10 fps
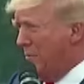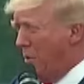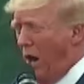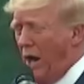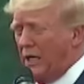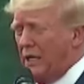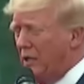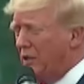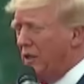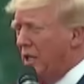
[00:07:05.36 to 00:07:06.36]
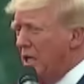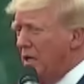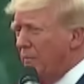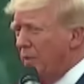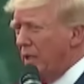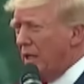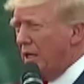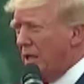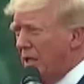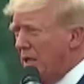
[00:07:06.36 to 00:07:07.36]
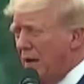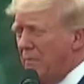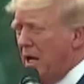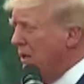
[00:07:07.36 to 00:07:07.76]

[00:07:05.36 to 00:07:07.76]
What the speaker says: was a chance for Trump to reclaim his